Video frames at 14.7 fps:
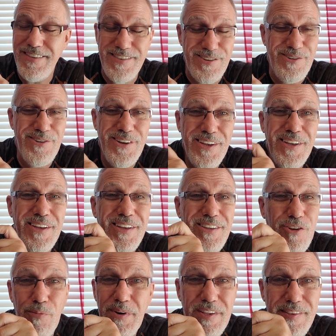So
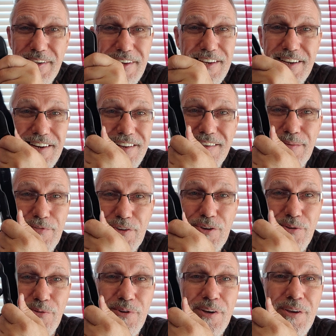nobody's seeing it except for
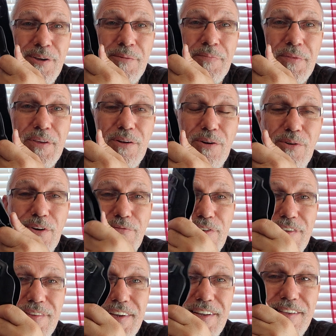you. If you're
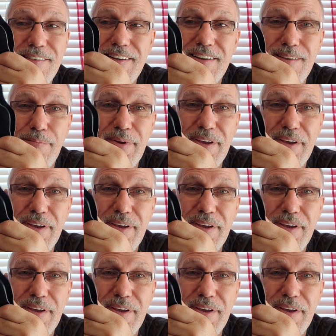sticking this down your